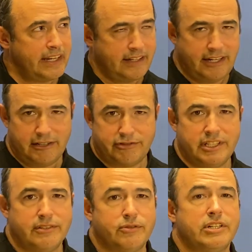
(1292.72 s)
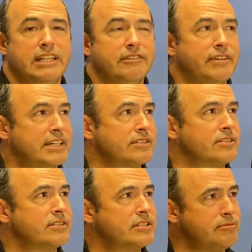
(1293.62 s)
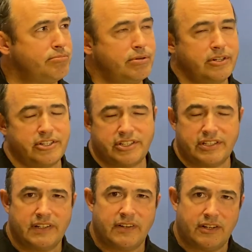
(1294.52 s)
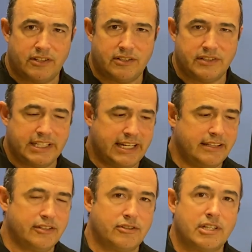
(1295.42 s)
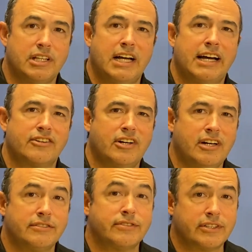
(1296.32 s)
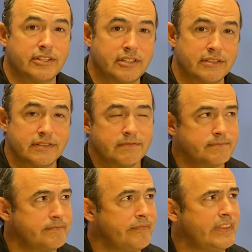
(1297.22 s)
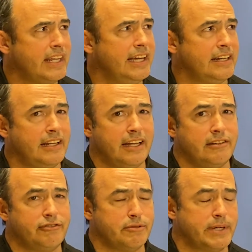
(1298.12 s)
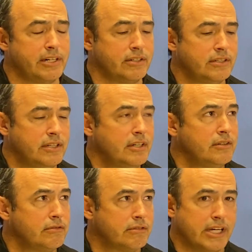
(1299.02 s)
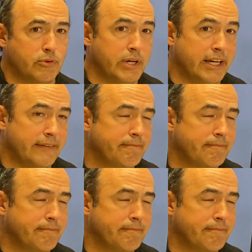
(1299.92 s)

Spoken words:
carefully avoiding the vessels to push all of that little clot off of the nerve, and you'll feel better right away.